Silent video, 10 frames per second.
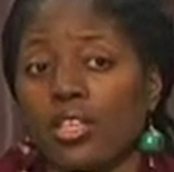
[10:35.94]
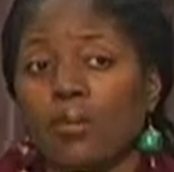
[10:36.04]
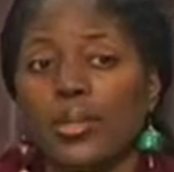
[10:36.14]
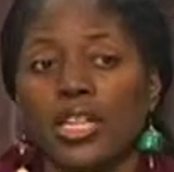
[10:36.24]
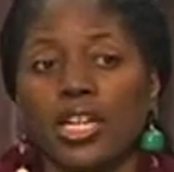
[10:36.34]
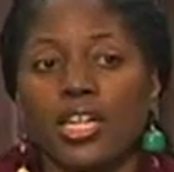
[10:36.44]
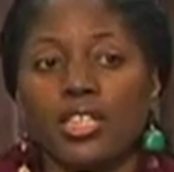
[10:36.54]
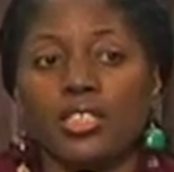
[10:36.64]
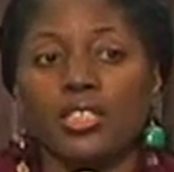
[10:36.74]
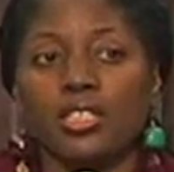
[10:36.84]

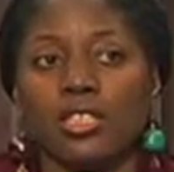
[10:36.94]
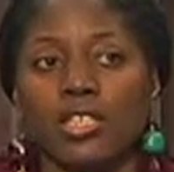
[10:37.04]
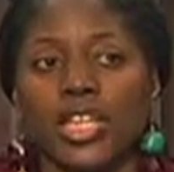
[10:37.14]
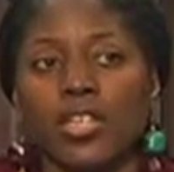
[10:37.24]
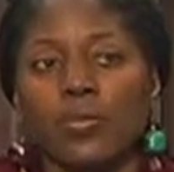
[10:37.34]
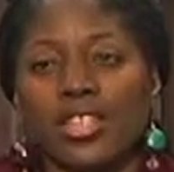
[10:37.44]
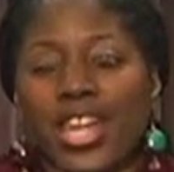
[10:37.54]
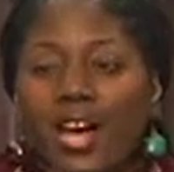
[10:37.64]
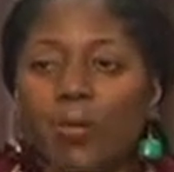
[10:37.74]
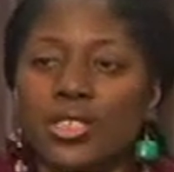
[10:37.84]
because
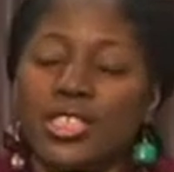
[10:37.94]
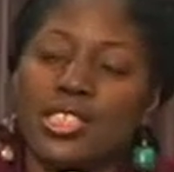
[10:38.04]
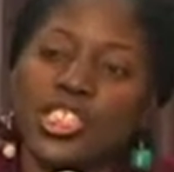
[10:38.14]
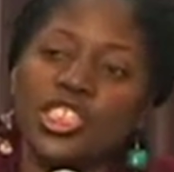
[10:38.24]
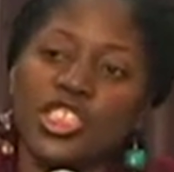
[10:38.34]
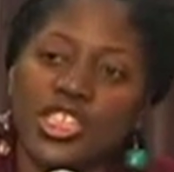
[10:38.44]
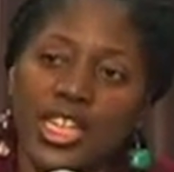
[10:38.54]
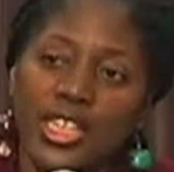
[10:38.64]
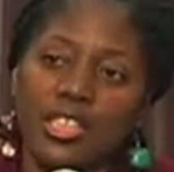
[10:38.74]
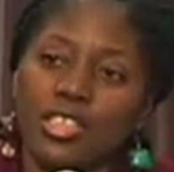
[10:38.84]
that was
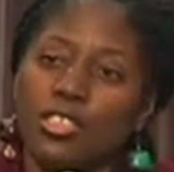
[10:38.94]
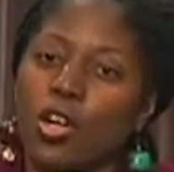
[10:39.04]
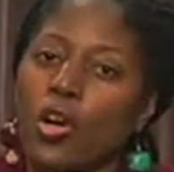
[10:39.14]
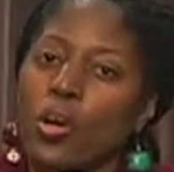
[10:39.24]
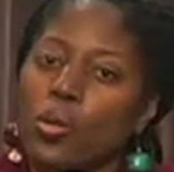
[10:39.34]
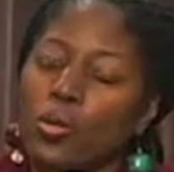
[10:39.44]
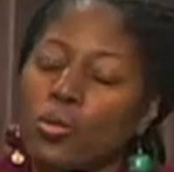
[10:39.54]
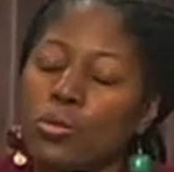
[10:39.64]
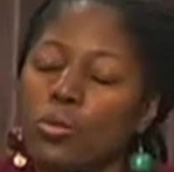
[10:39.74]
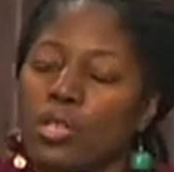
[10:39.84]
initiated, this
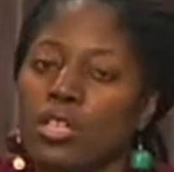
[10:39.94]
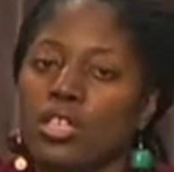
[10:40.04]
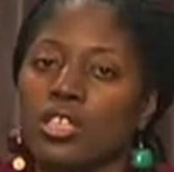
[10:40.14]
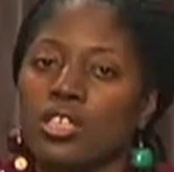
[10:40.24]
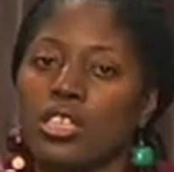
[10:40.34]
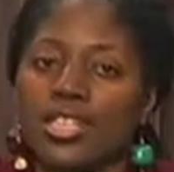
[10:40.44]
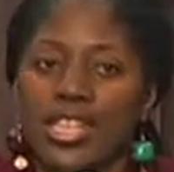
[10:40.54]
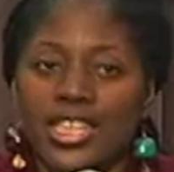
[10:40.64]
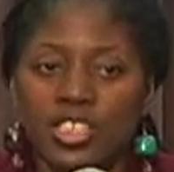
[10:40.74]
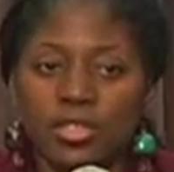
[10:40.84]
whole
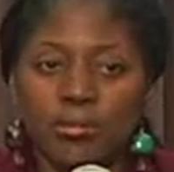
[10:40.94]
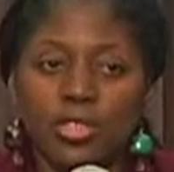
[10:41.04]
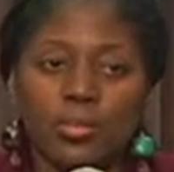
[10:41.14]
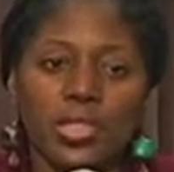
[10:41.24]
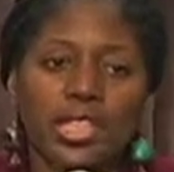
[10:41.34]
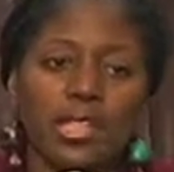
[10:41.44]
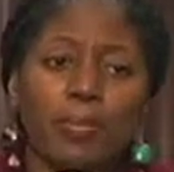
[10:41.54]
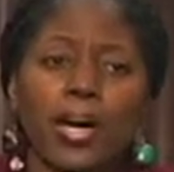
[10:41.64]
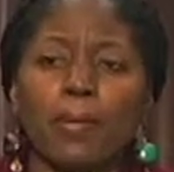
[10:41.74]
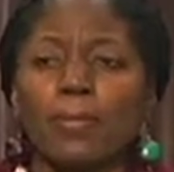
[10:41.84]
connection between
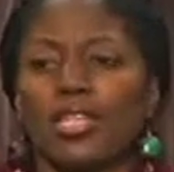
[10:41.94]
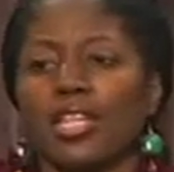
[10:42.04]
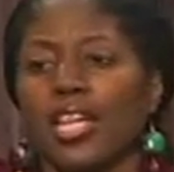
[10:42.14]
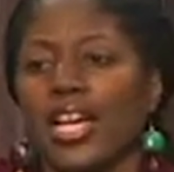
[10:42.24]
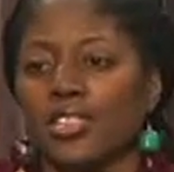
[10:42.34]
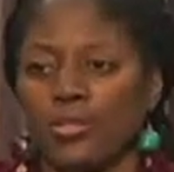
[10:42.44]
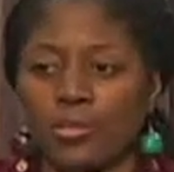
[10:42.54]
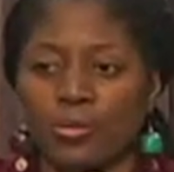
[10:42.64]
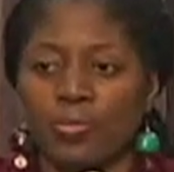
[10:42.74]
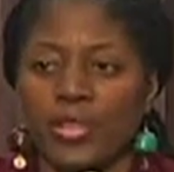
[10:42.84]
hip-hop and the
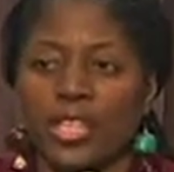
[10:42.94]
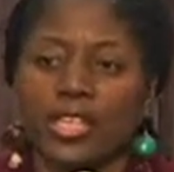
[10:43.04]
classroom,